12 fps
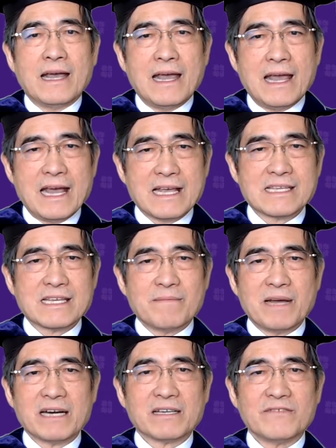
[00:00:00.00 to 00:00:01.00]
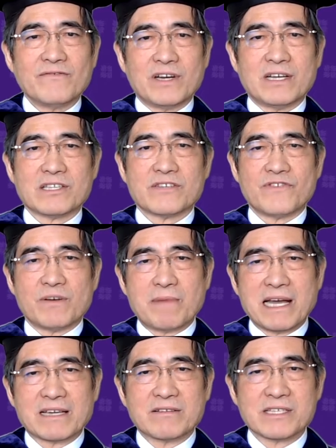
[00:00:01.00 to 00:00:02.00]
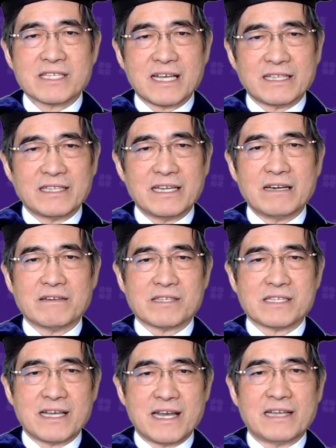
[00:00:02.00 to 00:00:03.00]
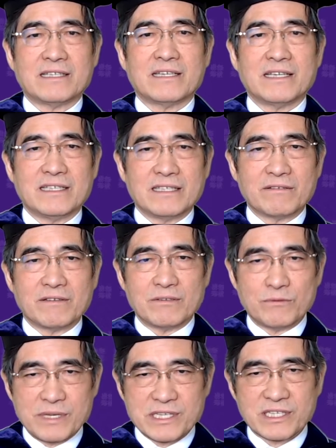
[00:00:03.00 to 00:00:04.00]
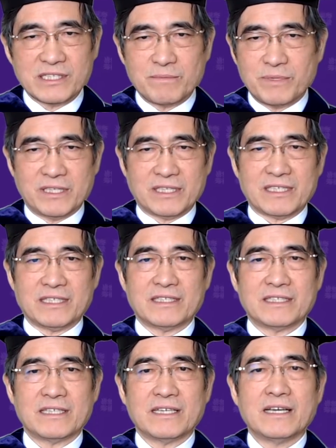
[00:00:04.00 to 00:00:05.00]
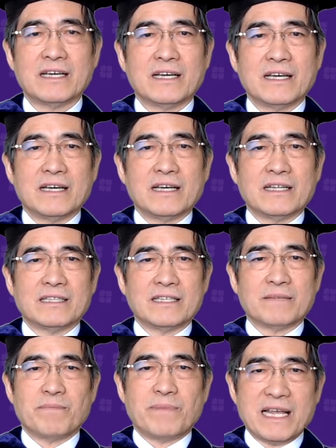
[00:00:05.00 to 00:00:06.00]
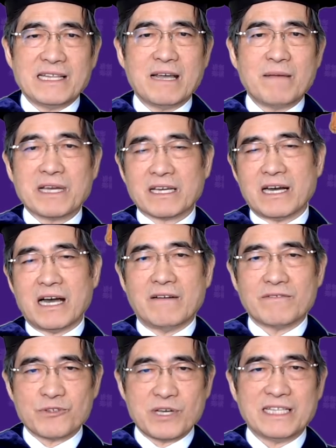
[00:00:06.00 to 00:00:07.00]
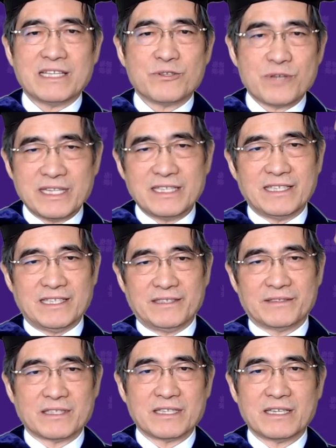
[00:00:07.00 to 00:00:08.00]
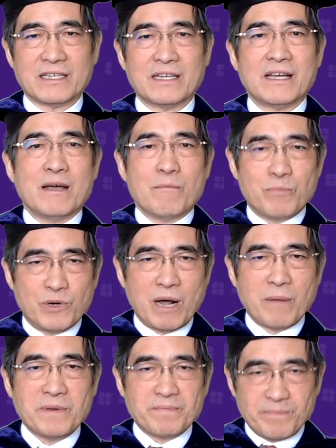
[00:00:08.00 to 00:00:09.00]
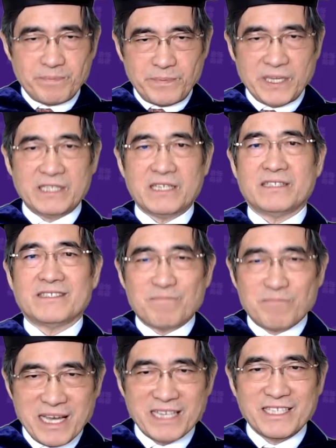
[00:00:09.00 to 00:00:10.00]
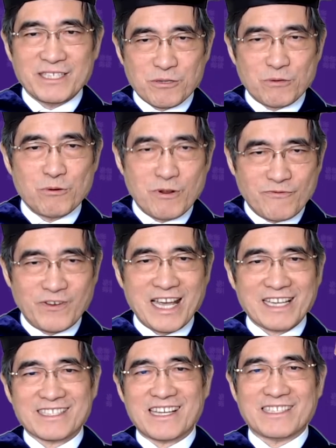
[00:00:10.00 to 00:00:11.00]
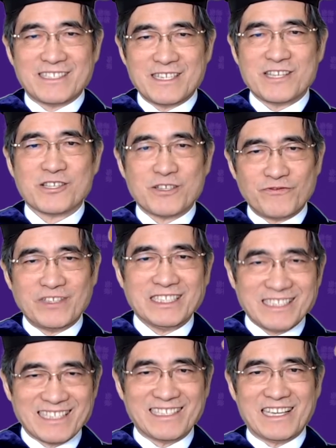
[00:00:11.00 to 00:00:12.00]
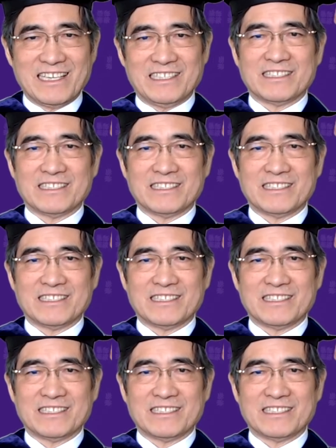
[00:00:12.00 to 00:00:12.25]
As American philosopher Michael Sandel said in a recent book, the pandemic of 2020 prompted many to reflect, at least fleetingly,